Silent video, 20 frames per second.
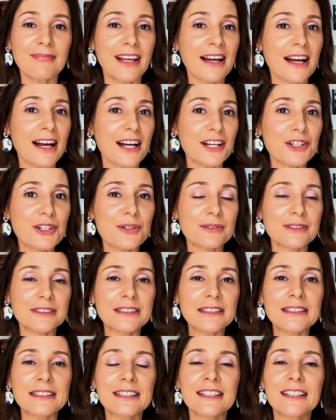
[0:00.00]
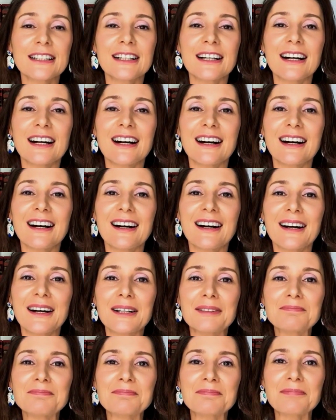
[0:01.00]
actually
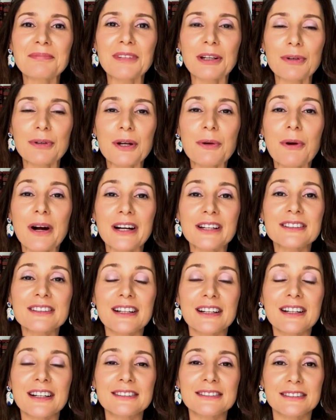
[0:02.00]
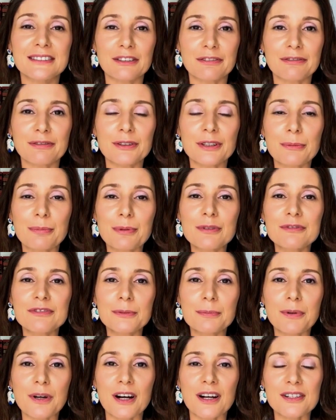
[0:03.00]
require a different approval
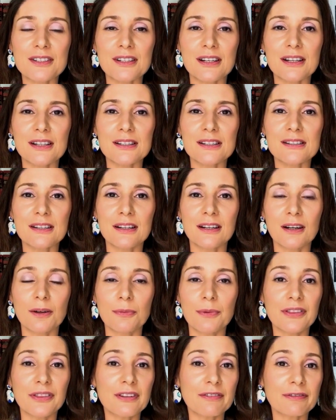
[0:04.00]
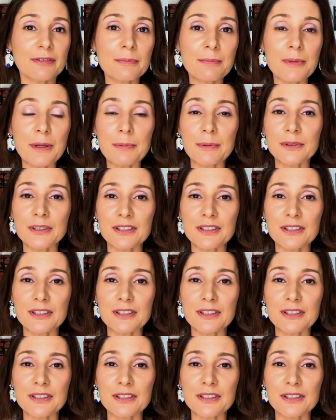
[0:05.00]
process with different people